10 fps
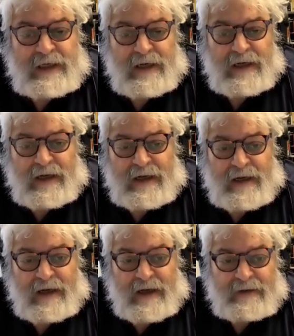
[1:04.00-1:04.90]

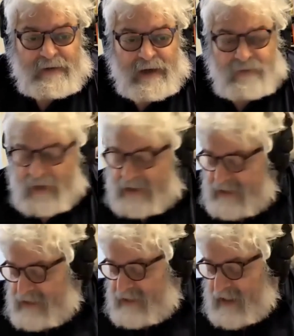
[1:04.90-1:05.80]
I once
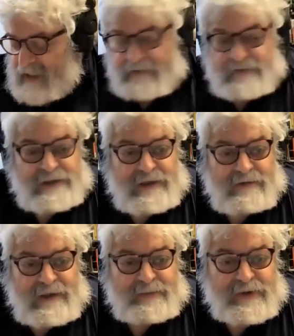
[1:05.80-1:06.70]
said I was the
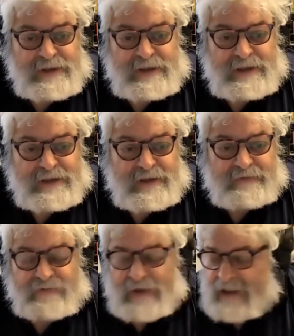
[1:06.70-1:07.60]
only person to
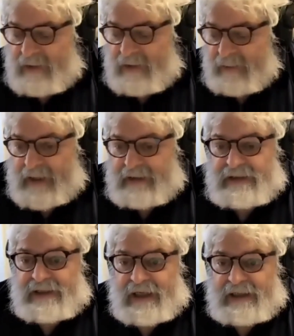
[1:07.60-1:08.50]
have written about
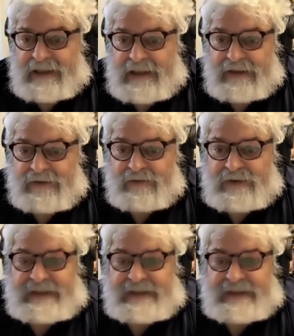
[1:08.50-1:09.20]
this idea who